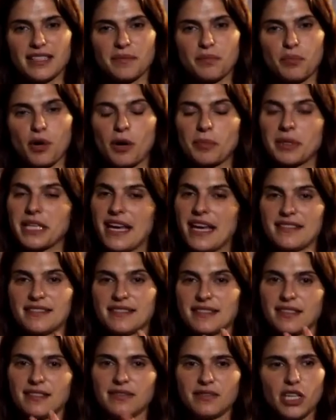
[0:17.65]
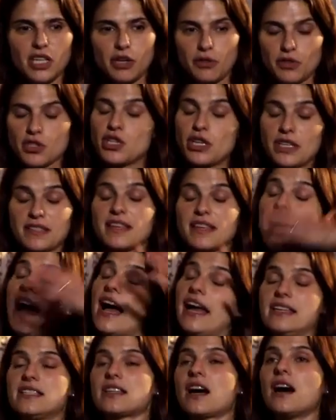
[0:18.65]
probably has, you know, she has a
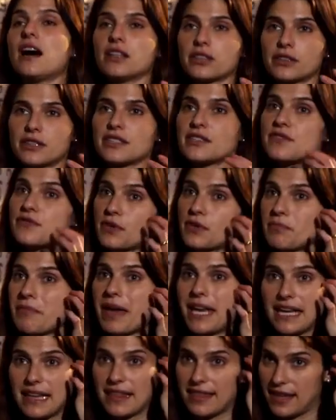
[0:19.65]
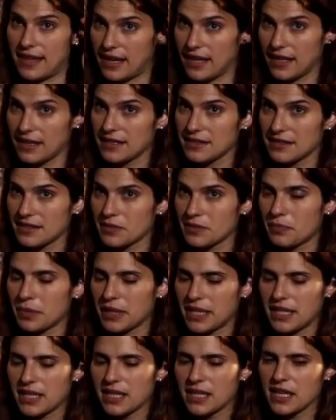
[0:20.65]
high tolerance for many things,
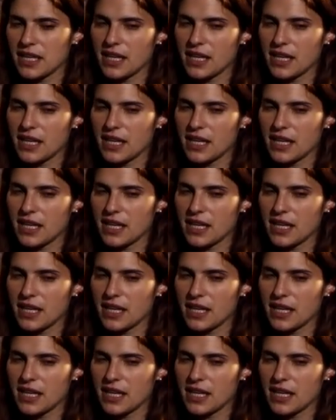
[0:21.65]
but